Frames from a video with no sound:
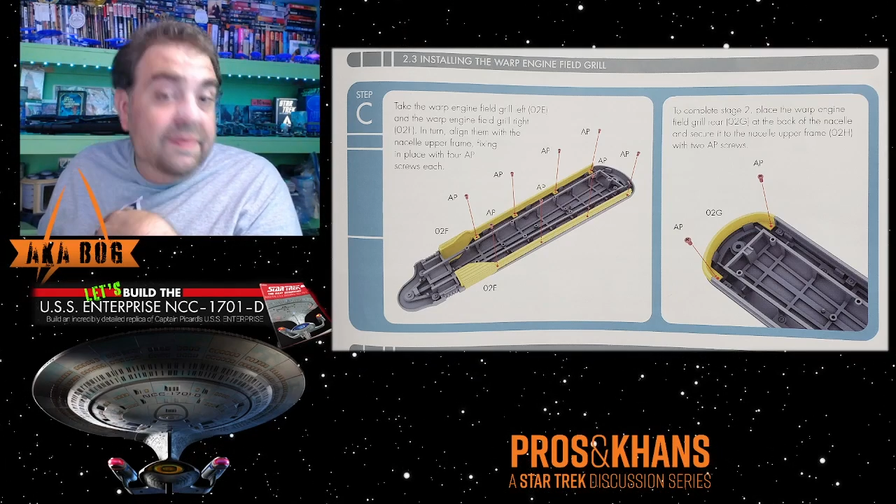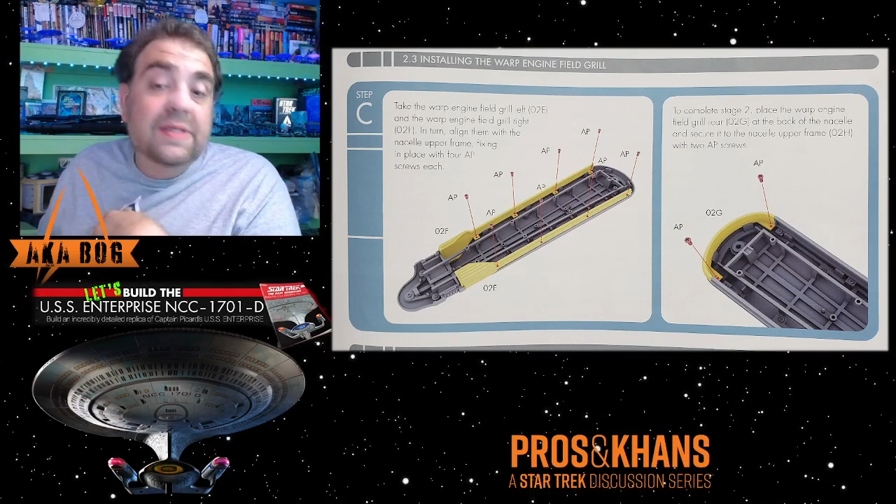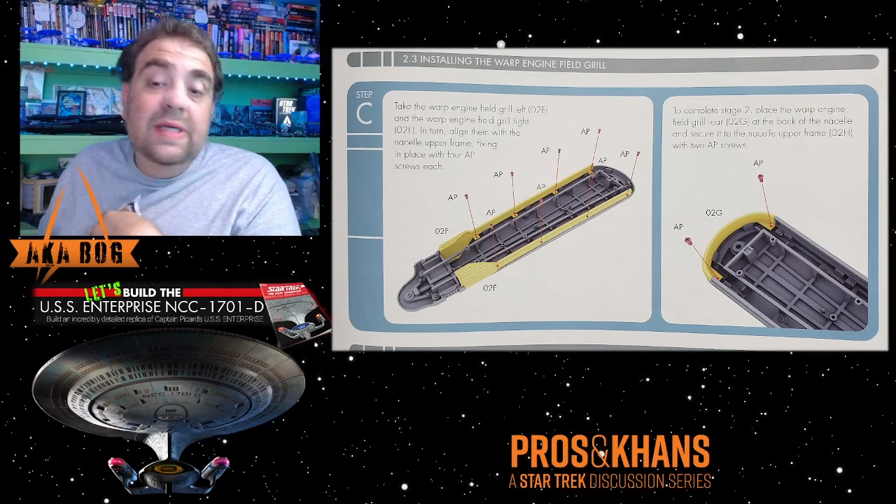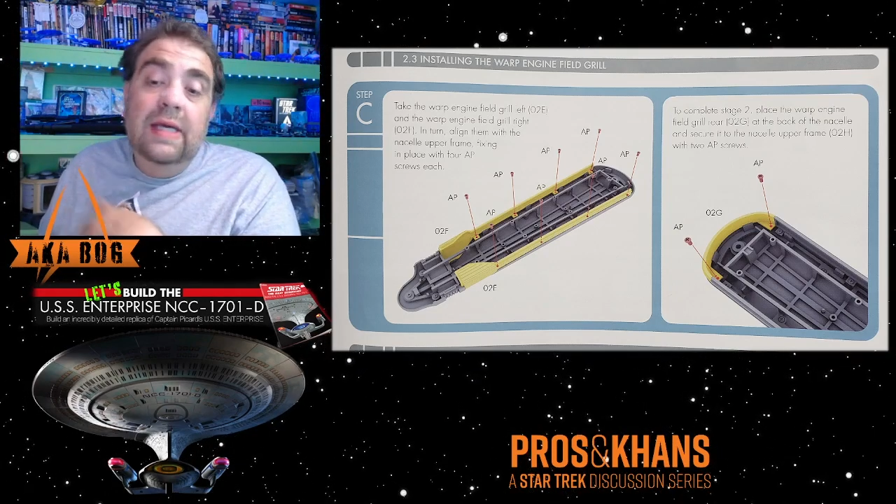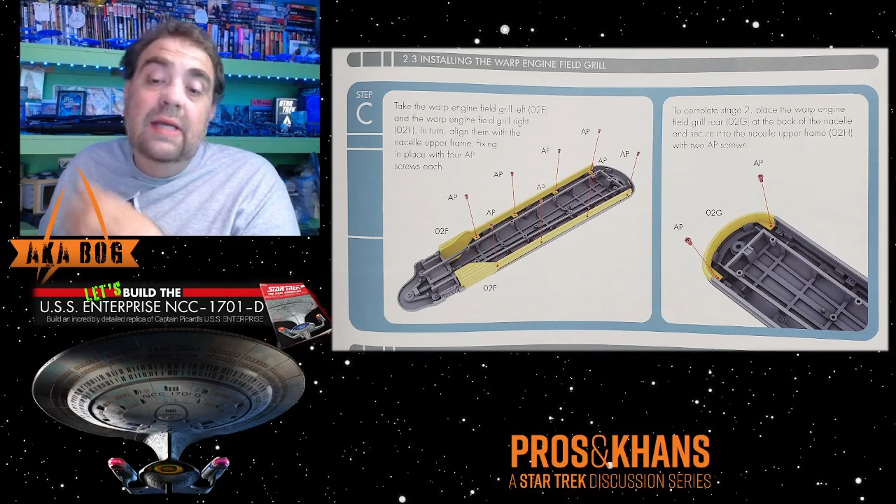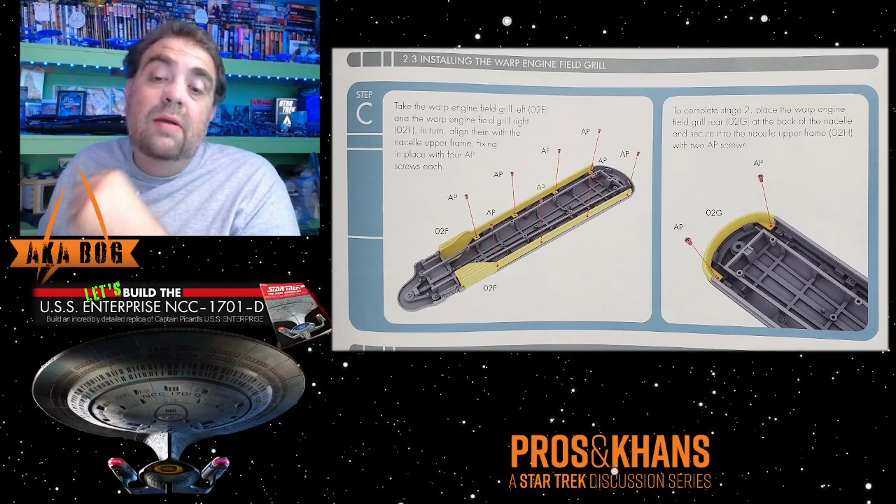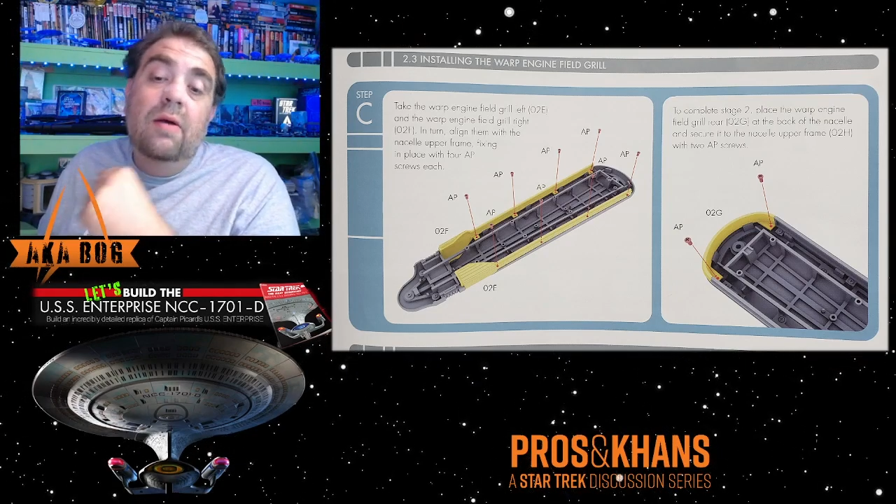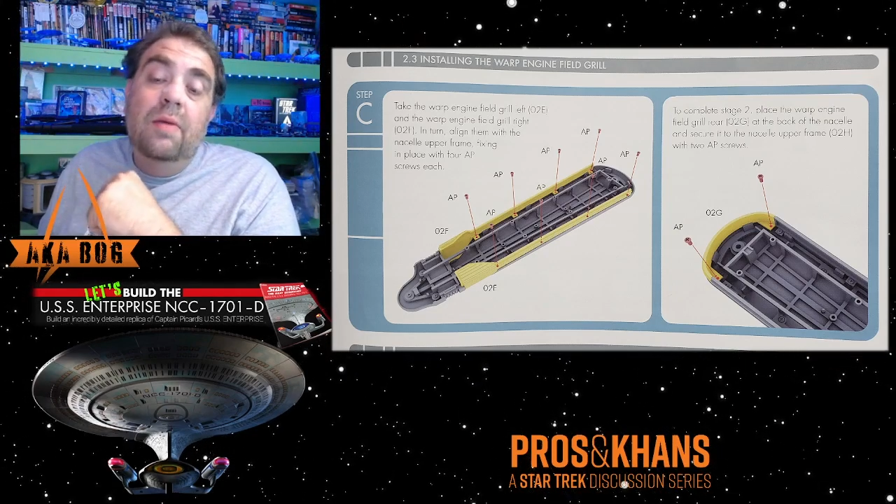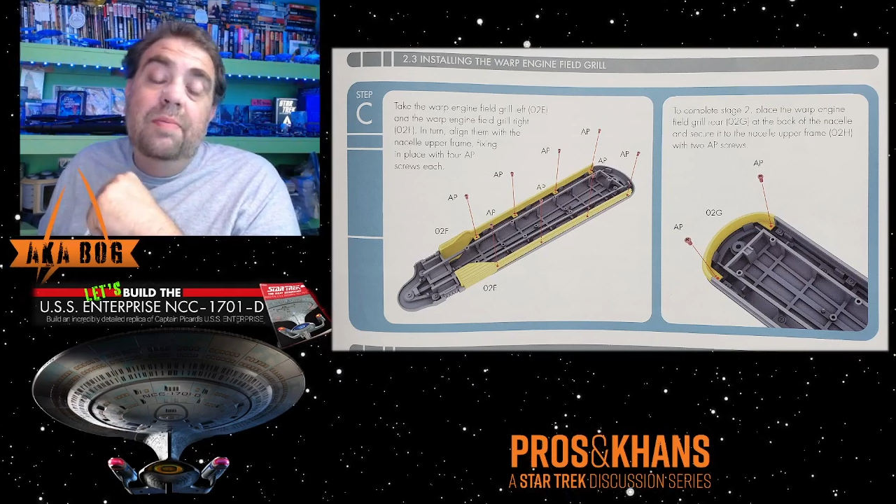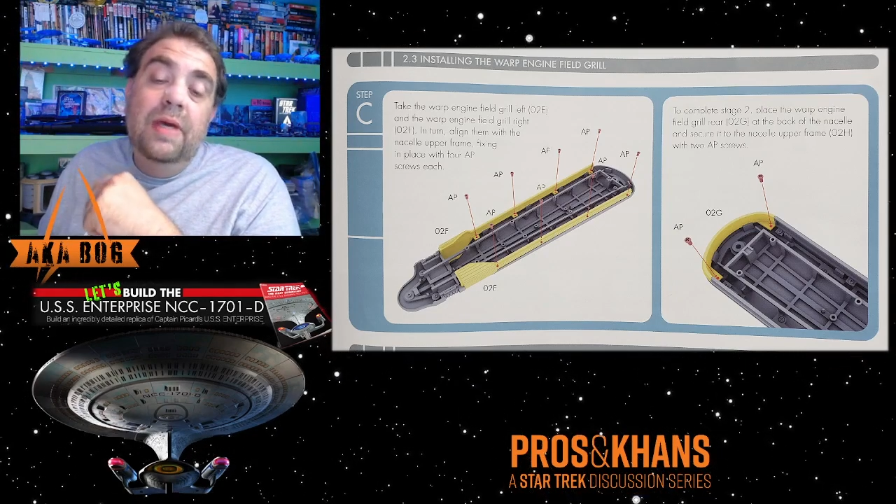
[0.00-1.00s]
seen
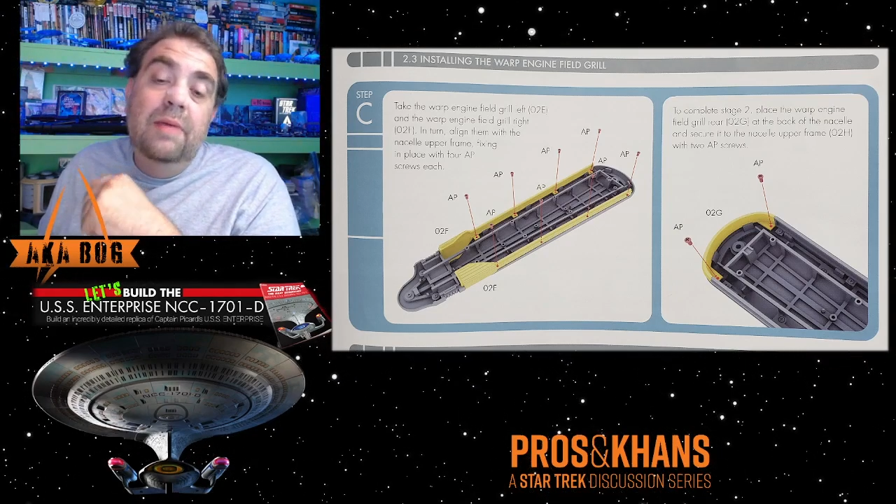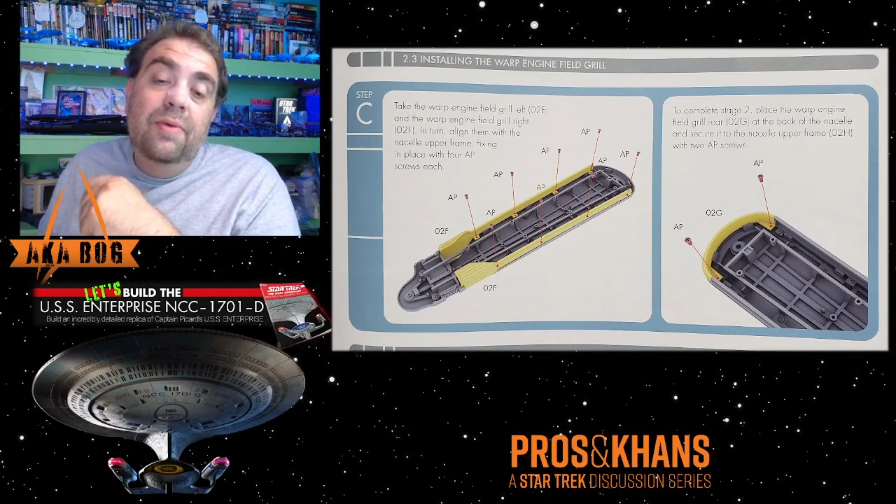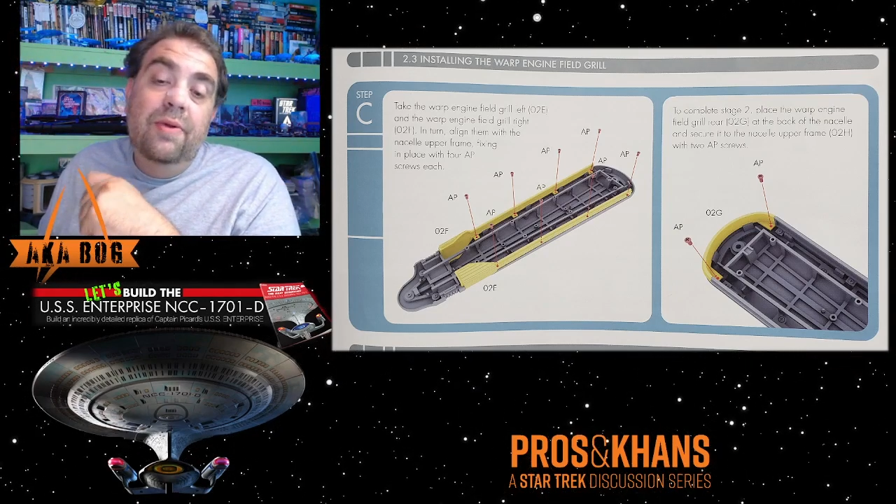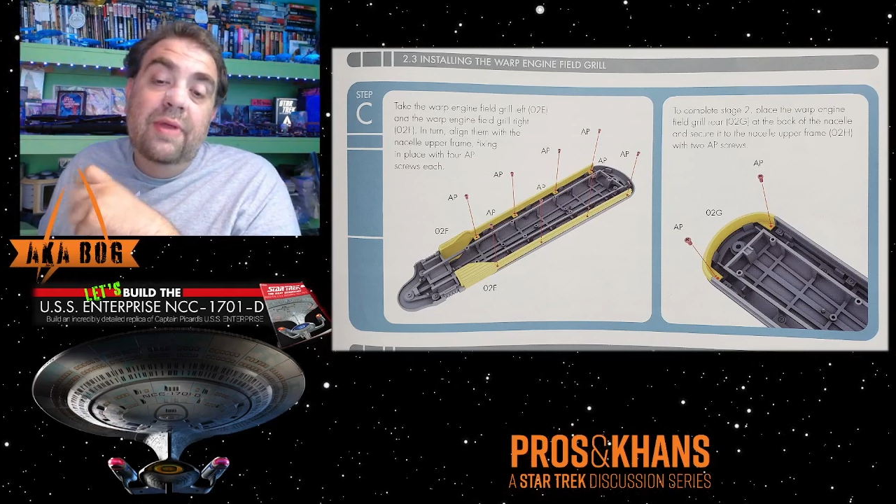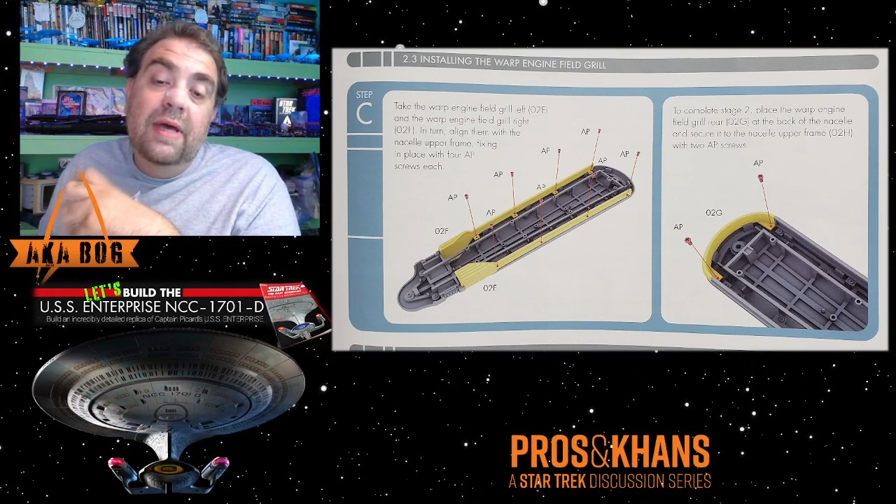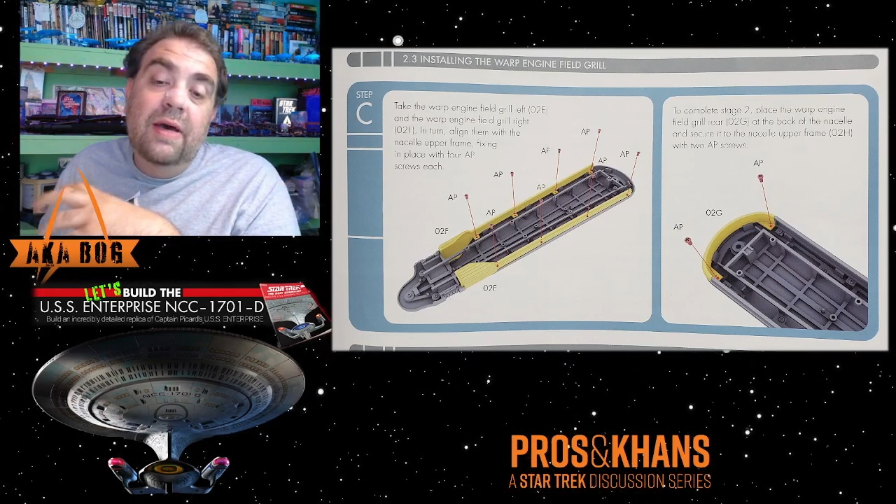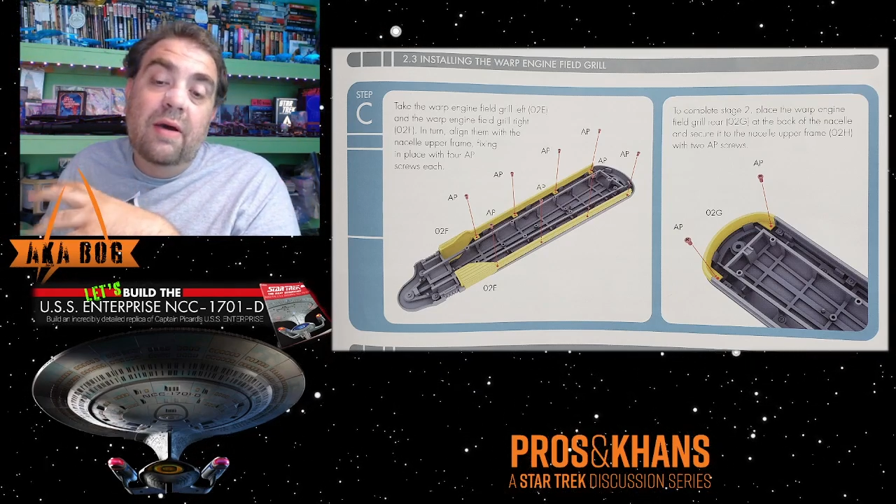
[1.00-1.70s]
are people that